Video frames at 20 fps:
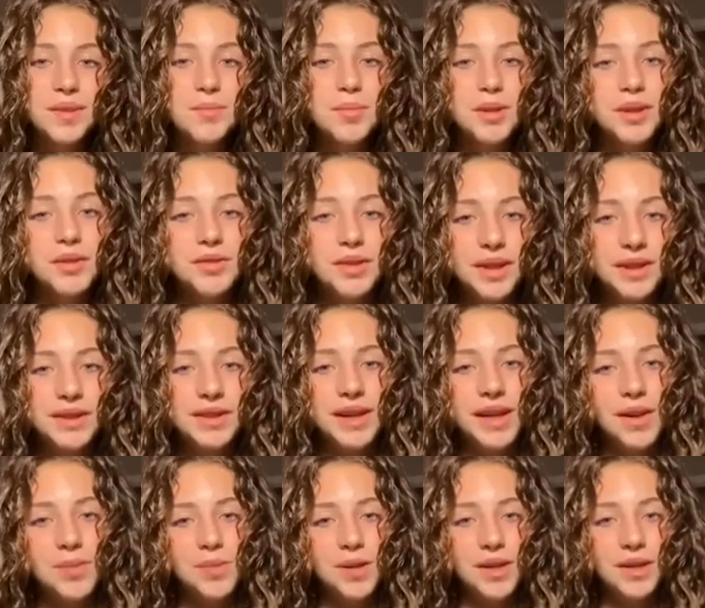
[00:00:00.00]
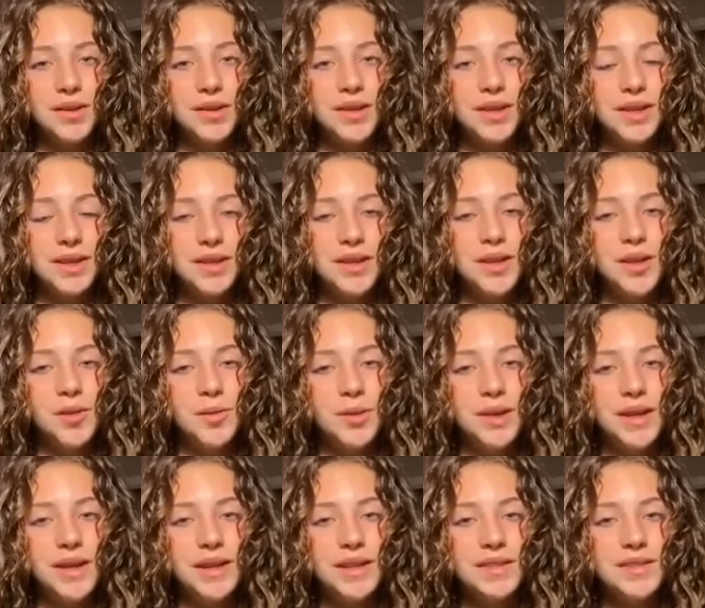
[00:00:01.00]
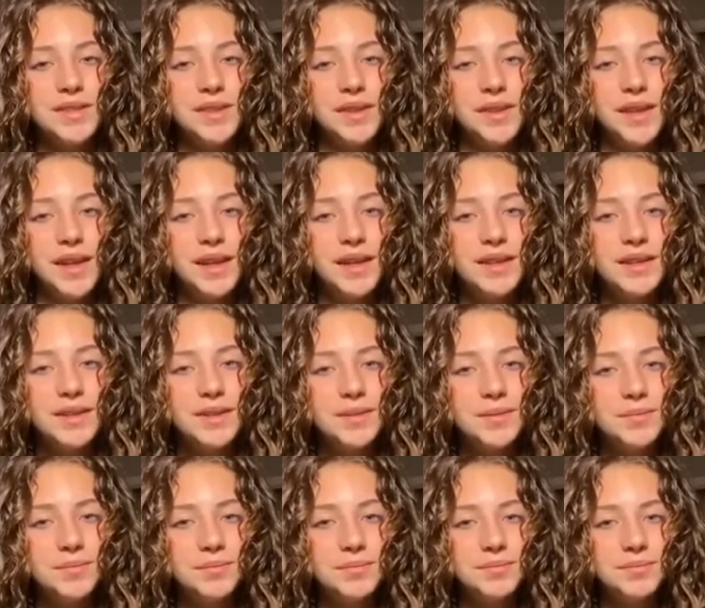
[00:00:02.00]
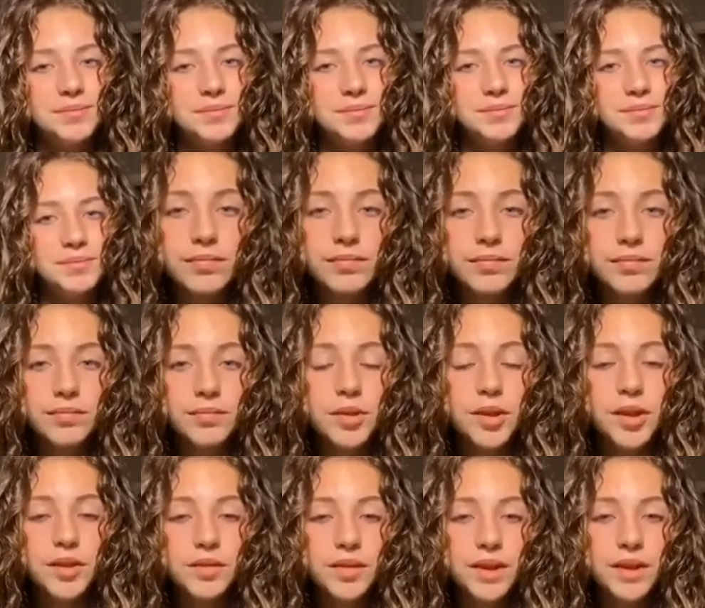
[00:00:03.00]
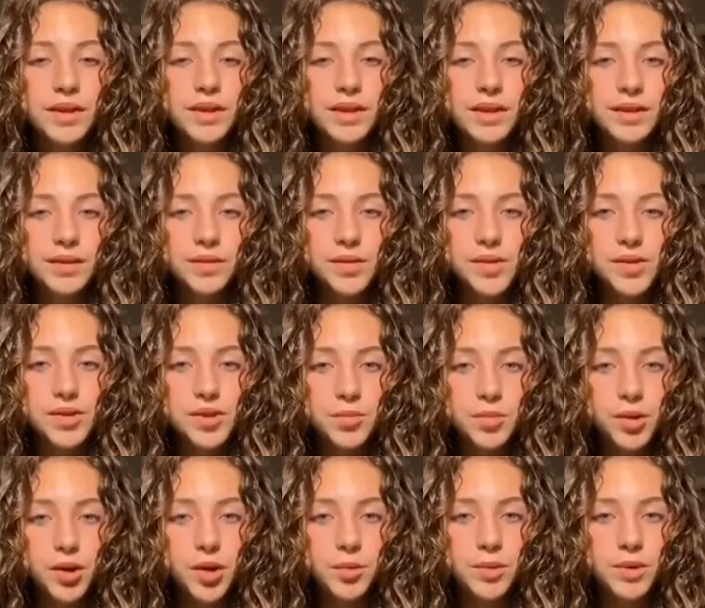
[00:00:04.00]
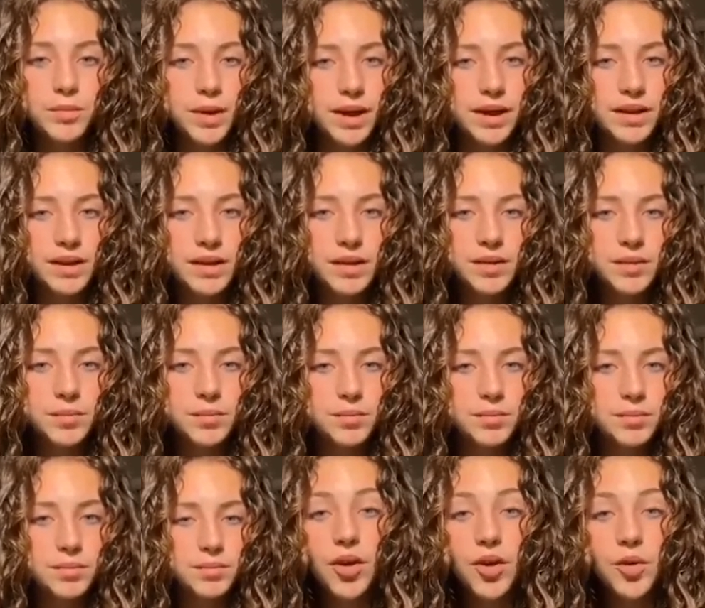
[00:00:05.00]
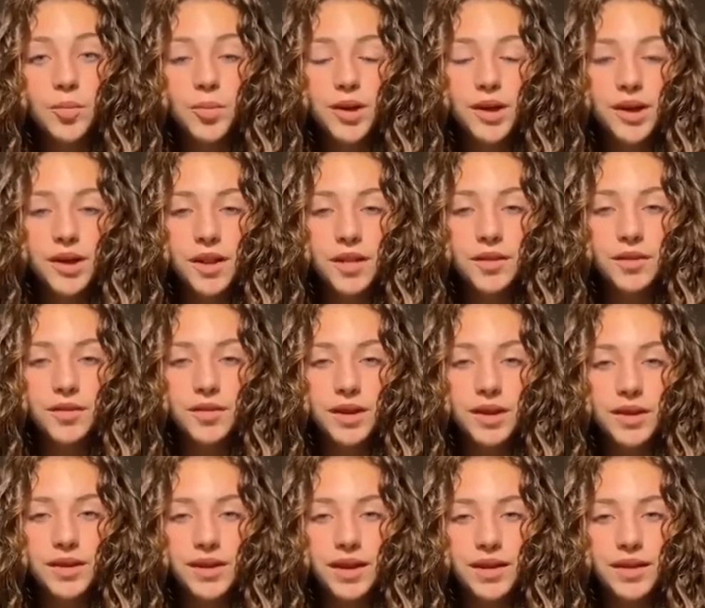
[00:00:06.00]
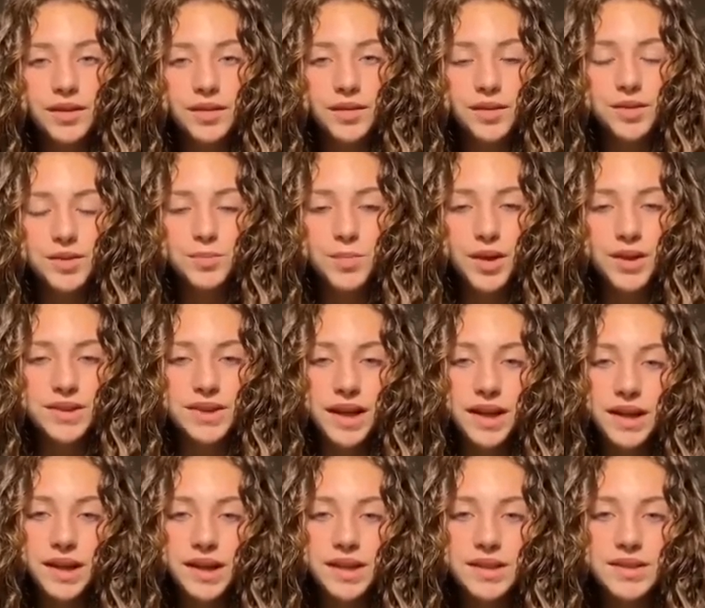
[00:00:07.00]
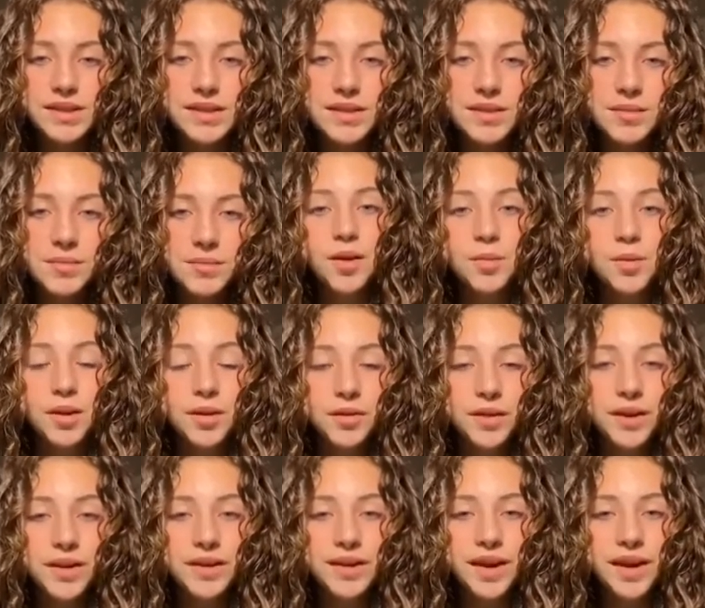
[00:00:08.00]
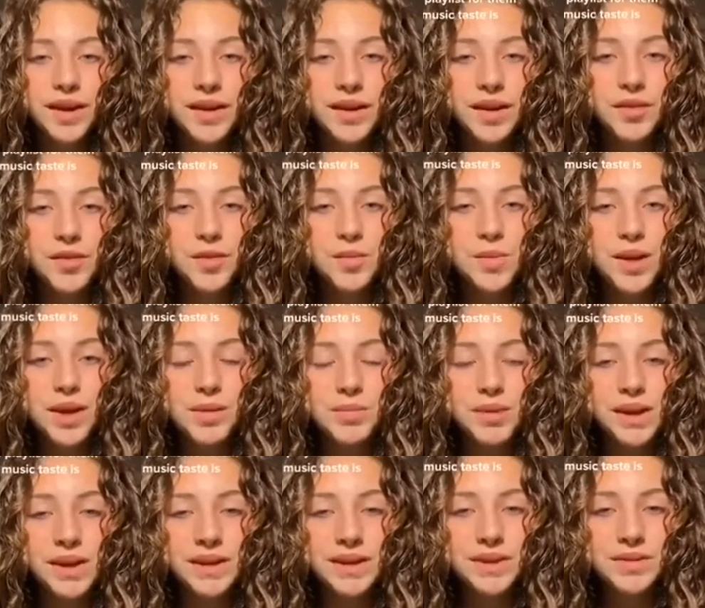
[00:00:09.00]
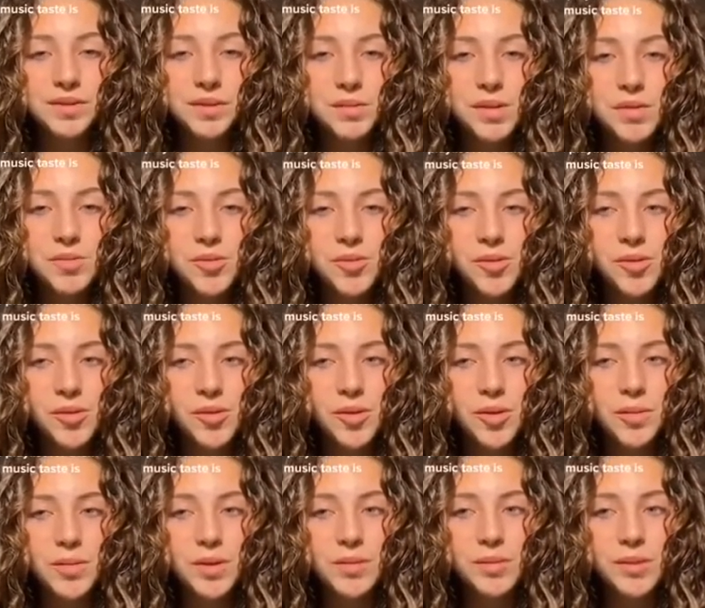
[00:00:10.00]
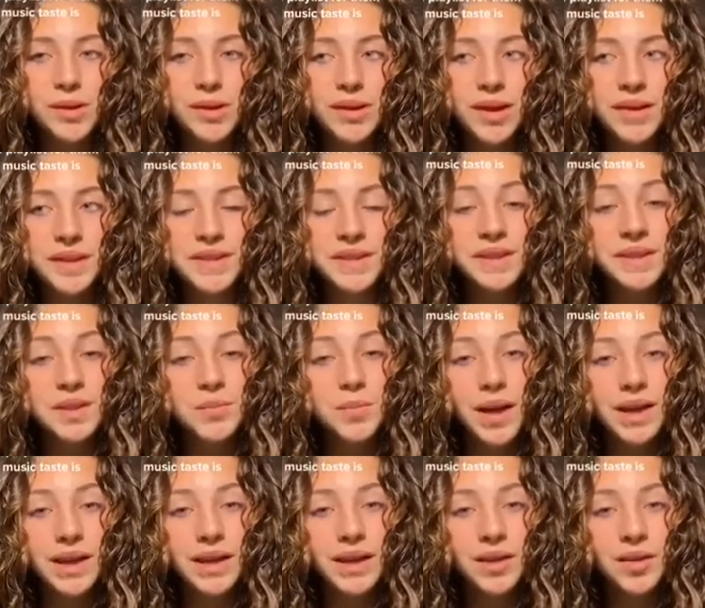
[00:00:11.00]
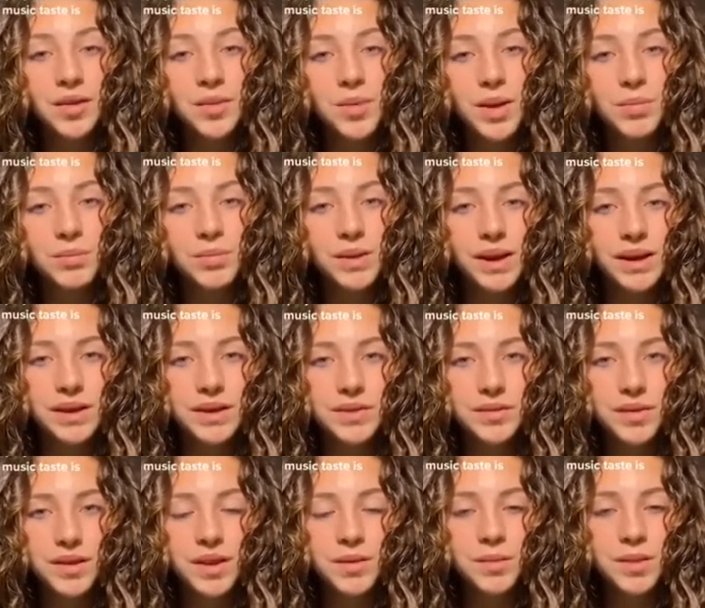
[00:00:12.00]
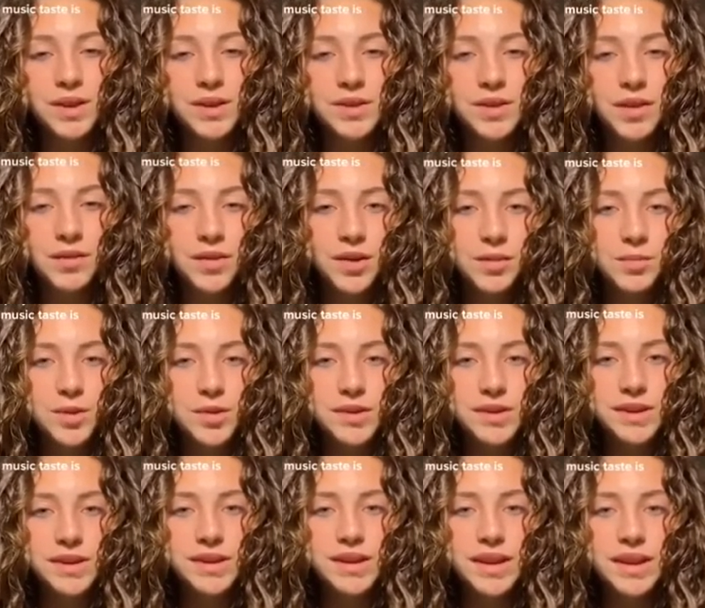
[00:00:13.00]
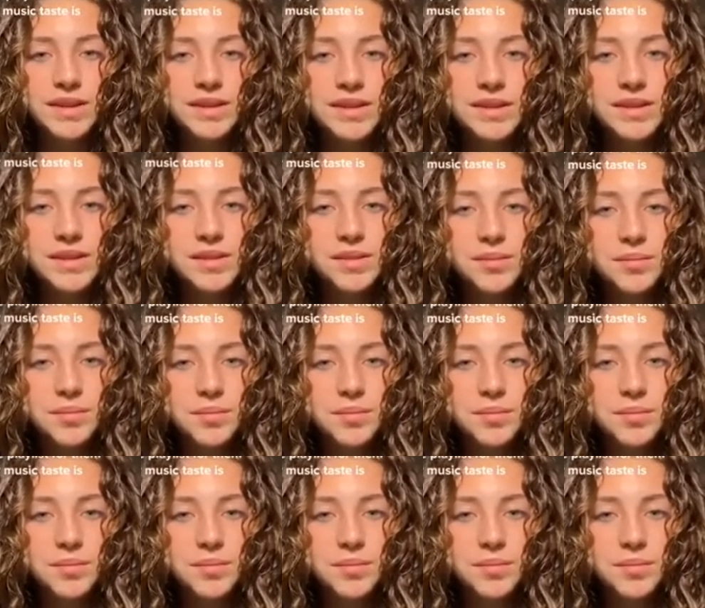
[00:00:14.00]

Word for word: Put a finger down, but you're not going to know what it is till the end. Put a finger down if you're super open minded. Put another finger down if you're spontaneous. Put a finger down if you make playlists for people or people are constantly begging you to make playlists for them because you have good music taste.